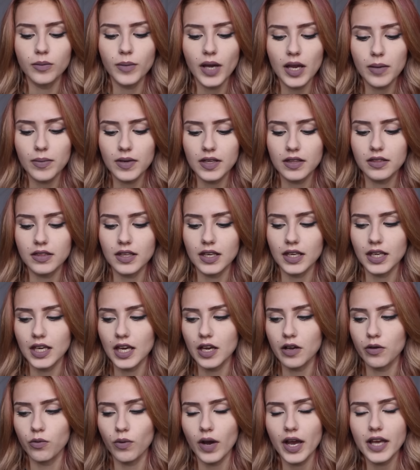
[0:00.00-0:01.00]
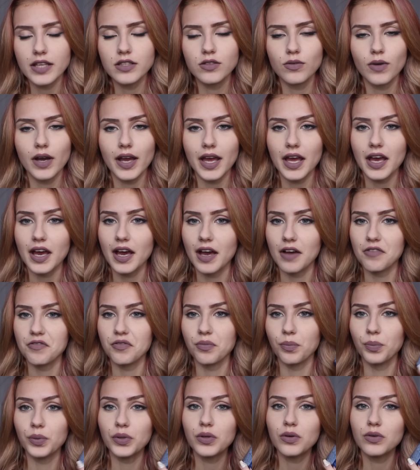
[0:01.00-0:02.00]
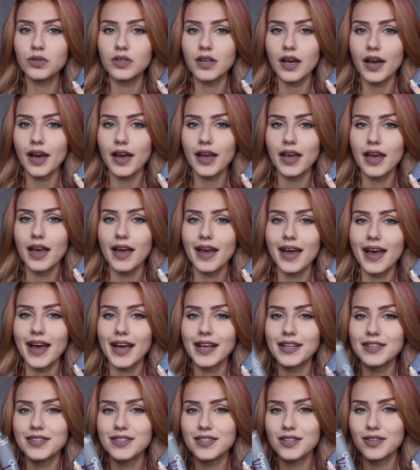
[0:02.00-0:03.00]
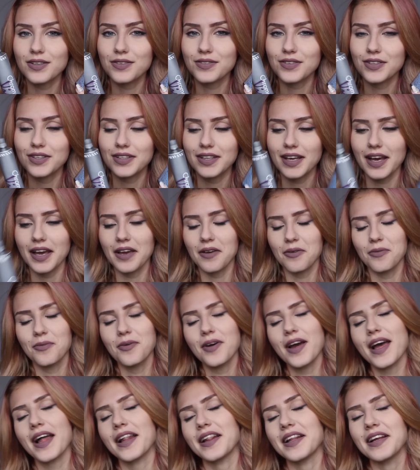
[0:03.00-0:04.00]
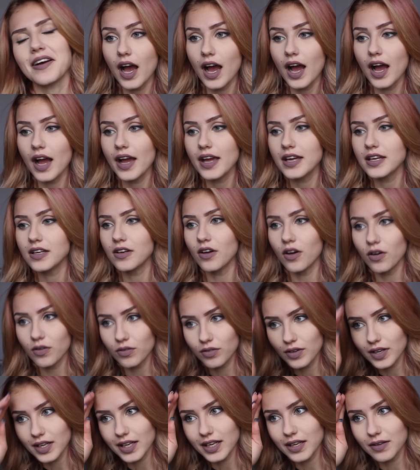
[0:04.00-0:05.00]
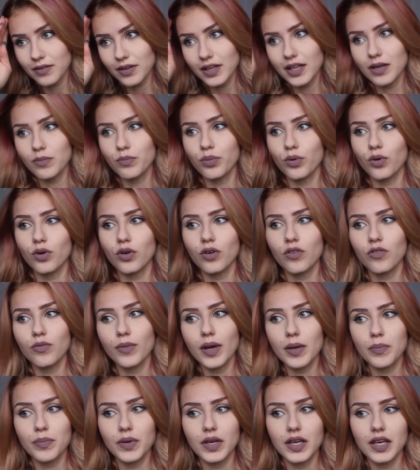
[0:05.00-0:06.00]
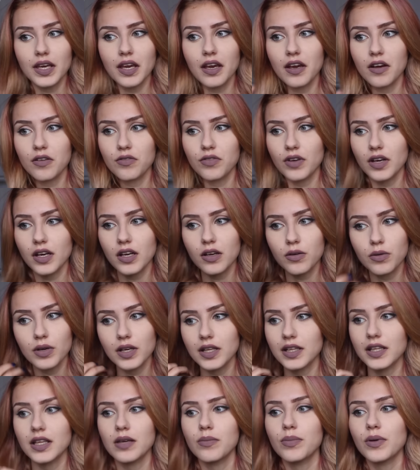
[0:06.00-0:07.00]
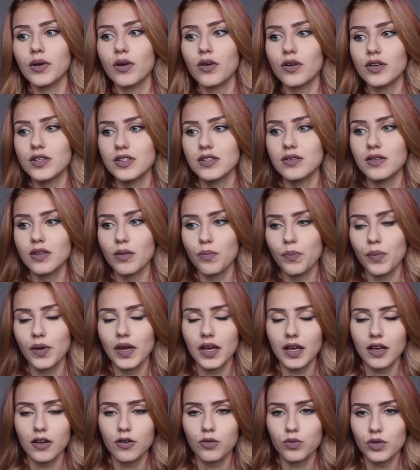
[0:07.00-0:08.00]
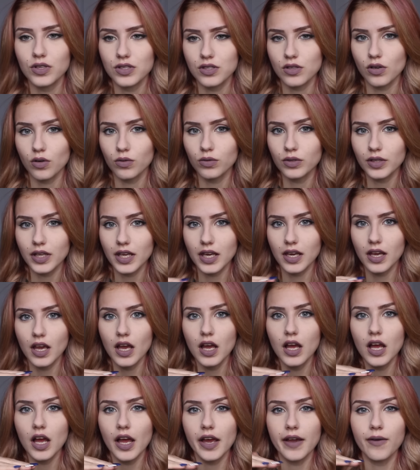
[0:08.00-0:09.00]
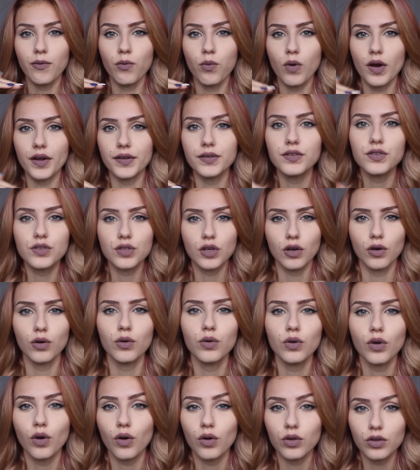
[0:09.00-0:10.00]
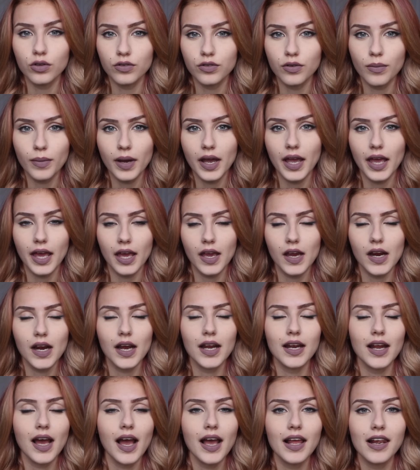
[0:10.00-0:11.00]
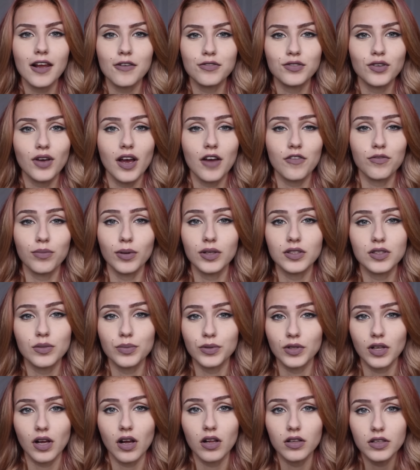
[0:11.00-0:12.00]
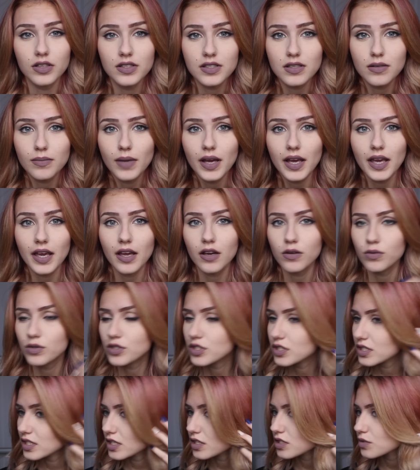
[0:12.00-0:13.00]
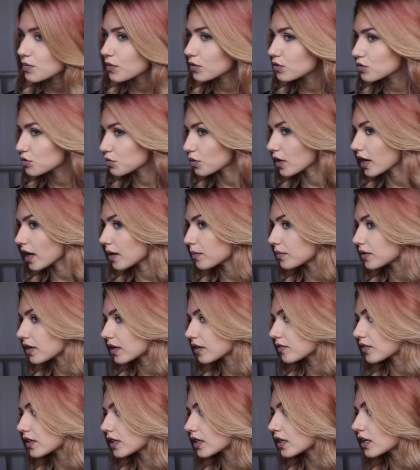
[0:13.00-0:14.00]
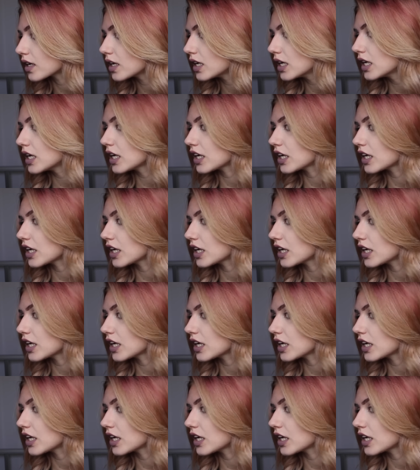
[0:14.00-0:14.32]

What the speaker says: You might be thinking, why do I have blue dye and silver dye? Well, I got really bored of my pink hair very quickly because the pink was only one tone all over my hair, and I love to have multiple colors in my hair, which is, I suppose, why I'm loving